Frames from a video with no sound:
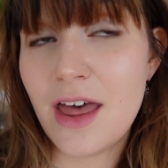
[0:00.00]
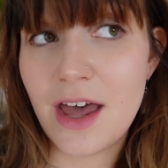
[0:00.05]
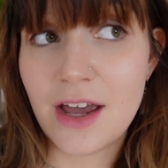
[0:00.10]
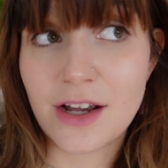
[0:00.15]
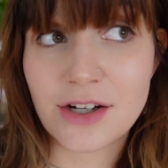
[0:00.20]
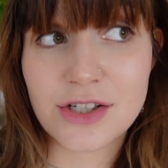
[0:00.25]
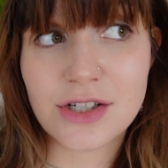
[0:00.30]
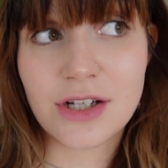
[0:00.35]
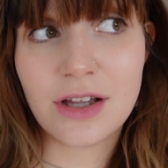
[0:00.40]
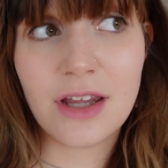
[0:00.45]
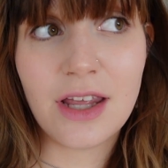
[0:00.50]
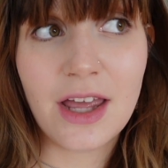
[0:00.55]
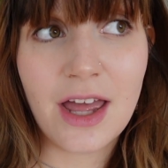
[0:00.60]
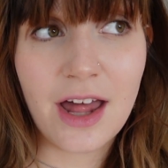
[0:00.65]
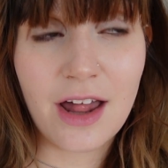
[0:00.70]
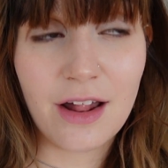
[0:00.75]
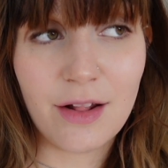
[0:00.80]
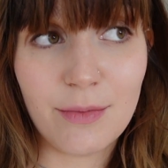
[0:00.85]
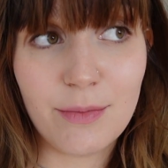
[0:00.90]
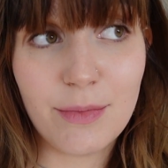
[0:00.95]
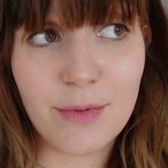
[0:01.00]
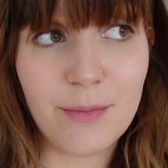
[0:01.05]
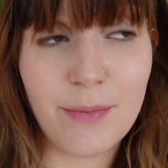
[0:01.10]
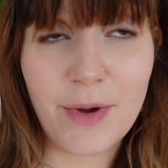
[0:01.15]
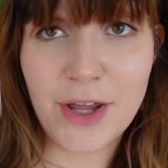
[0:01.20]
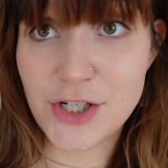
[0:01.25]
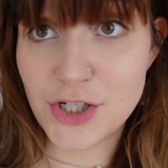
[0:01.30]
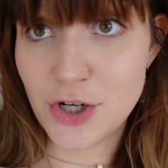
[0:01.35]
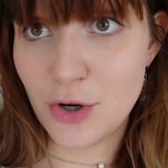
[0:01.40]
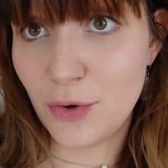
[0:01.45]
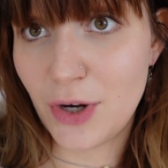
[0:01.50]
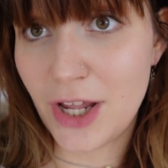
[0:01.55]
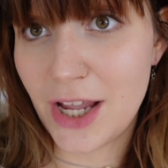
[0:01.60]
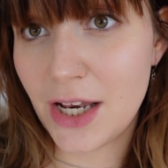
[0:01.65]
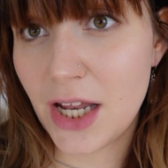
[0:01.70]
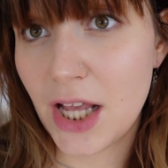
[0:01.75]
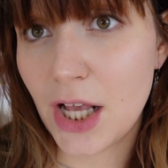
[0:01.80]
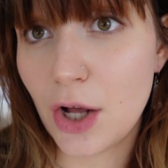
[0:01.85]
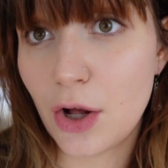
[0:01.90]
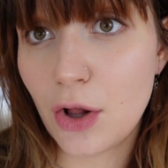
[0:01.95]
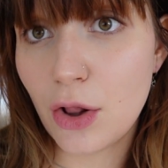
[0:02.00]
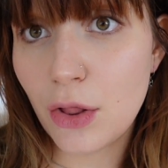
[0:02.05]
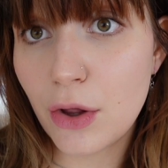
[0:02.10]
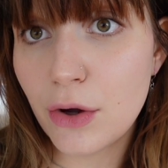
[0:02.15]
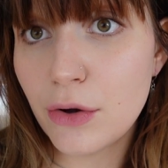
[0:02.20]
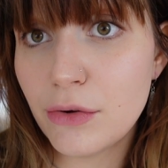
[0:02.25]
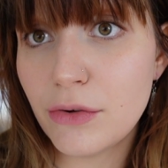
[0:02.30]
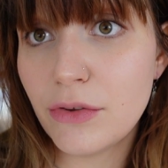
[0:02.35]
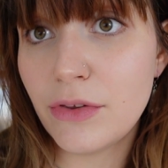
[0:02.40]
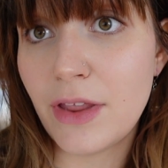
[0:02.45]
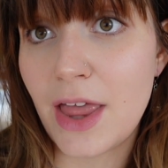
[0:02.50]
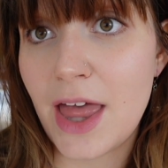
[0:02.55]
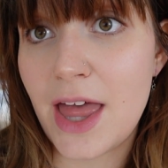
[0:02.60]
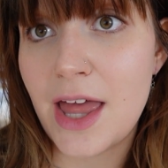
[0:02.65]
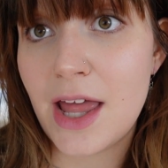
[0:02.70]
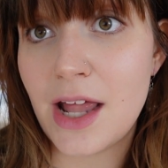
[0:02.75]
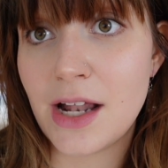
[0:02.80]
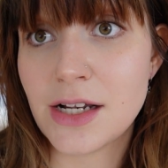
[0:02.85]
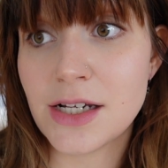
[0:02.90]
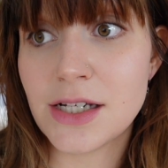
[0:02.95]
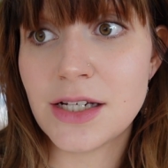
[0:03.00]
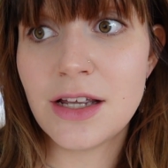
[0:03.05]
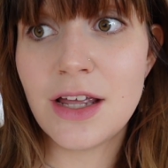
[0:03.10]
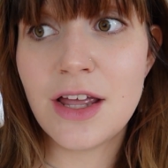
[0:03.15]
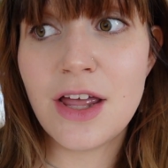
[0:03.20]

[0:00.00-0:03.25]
actually help by donating clothes and